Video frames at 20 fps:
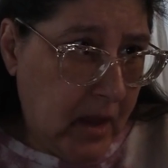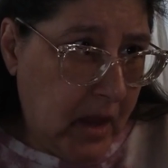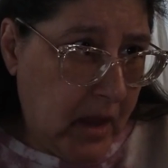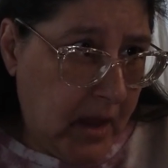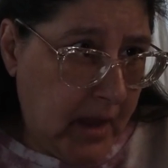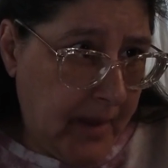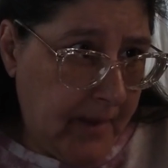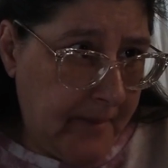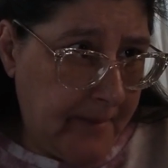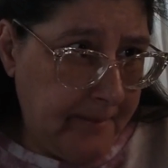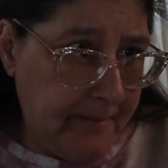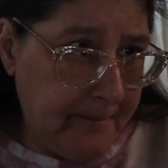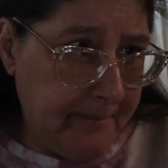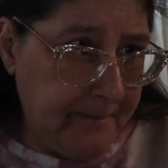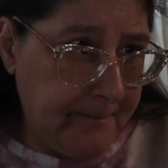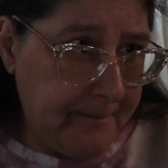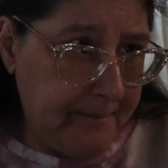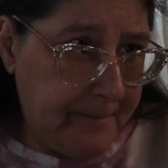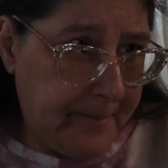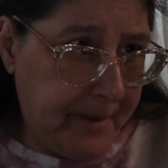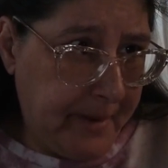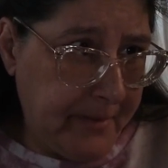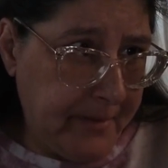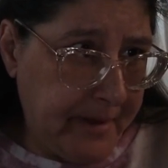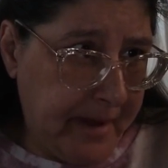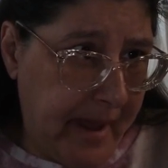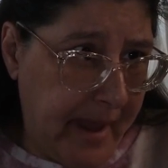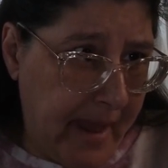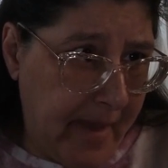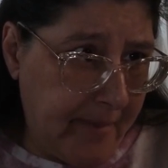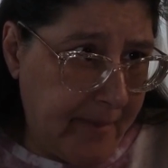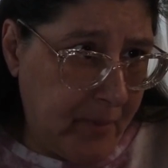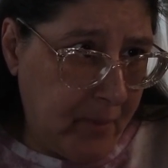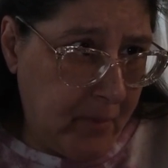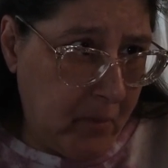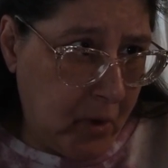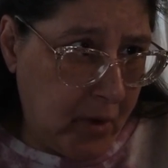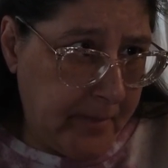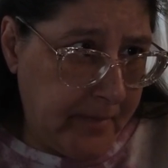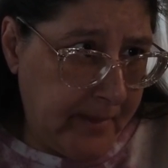um, berry
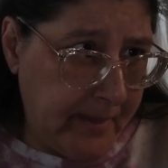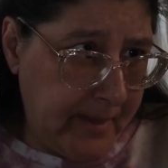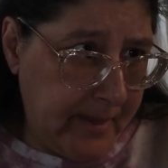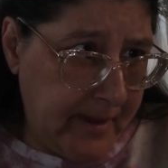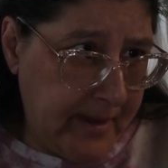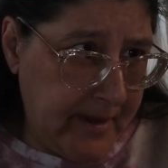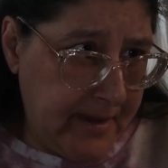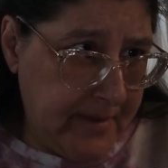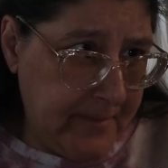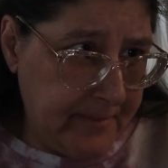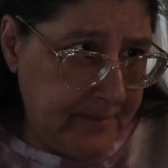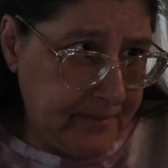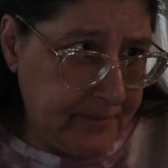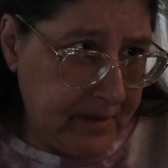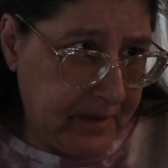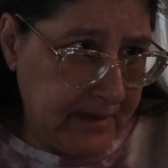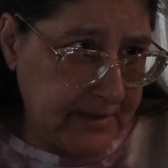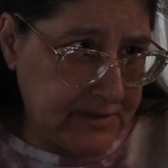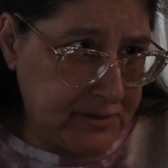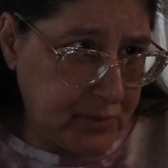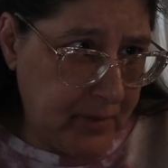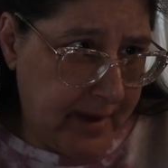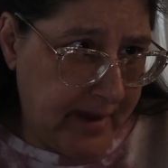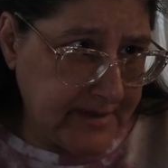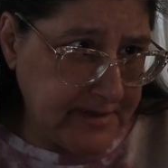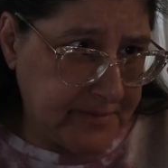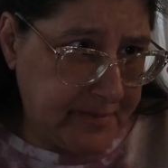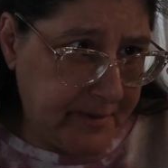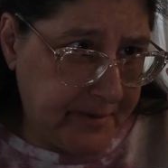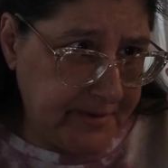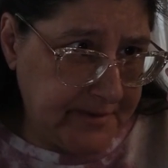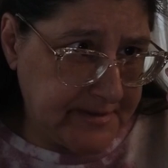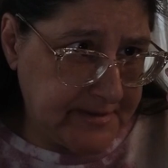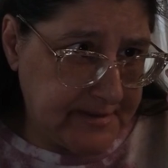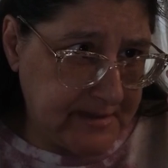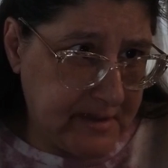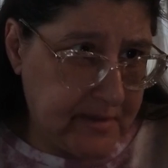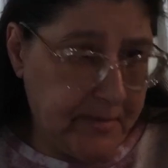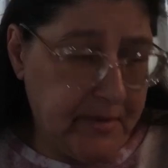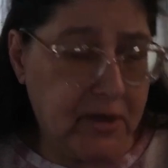apple marmalade it's raspberry,
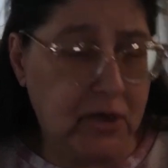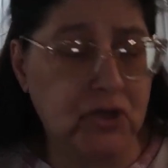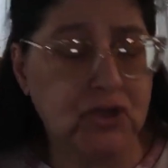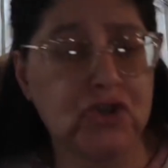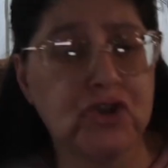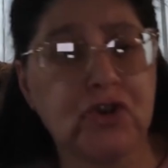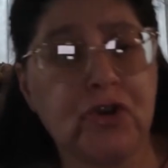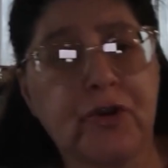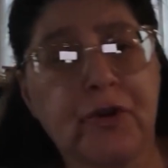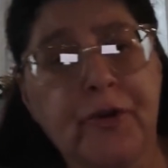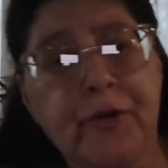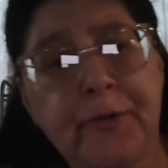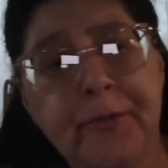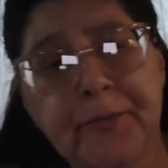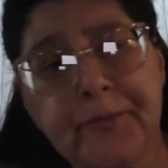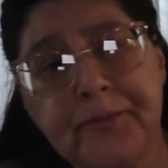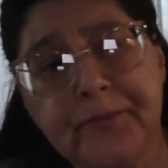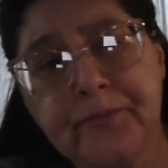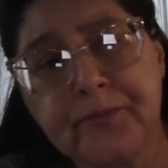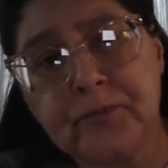cinnamon, and sugar.